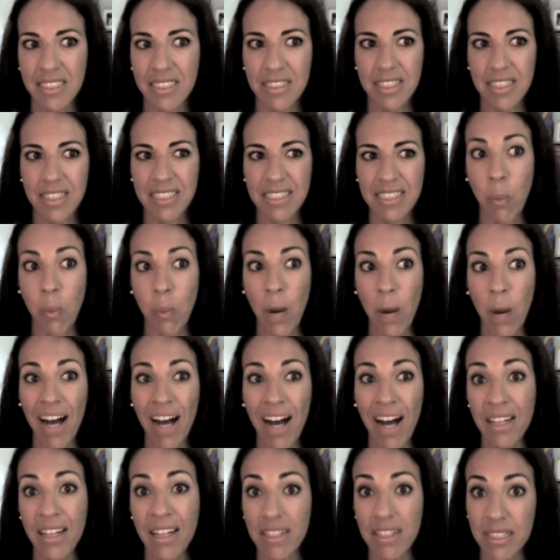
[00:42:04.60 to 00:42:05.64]
a
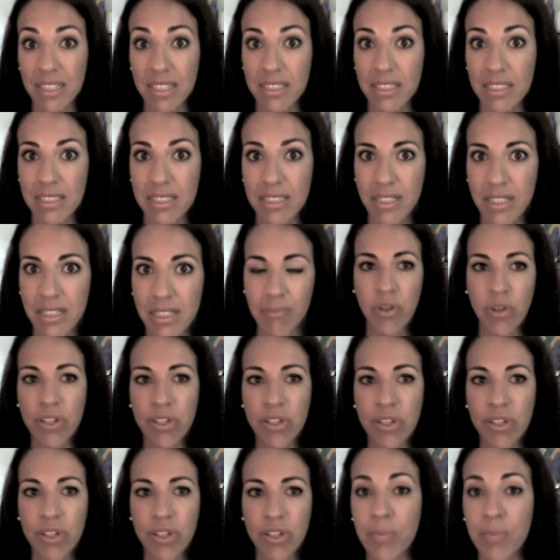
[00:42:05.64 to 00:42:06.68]
while, like more than
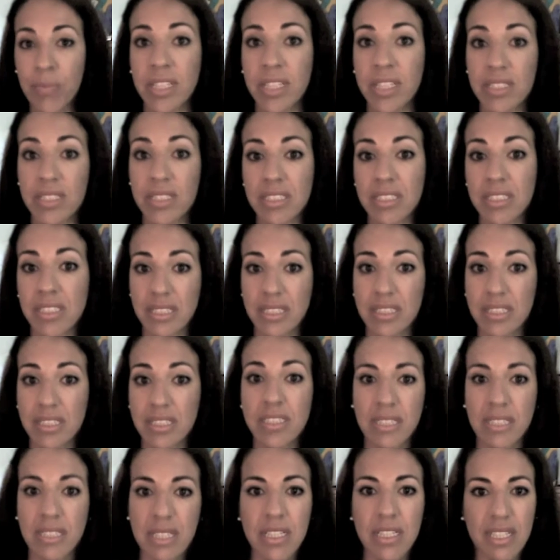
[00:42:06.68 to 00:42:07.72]
3 months.
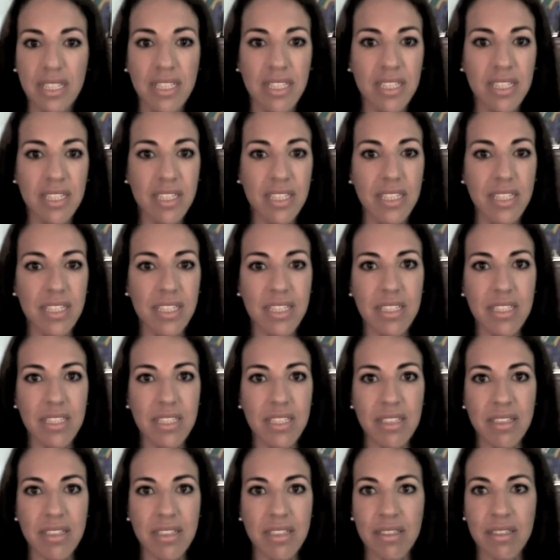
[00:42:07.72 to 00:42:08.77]

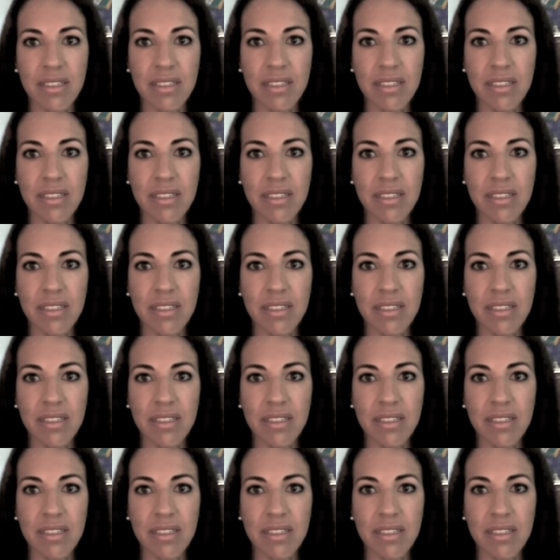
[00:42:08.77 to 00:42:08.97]
And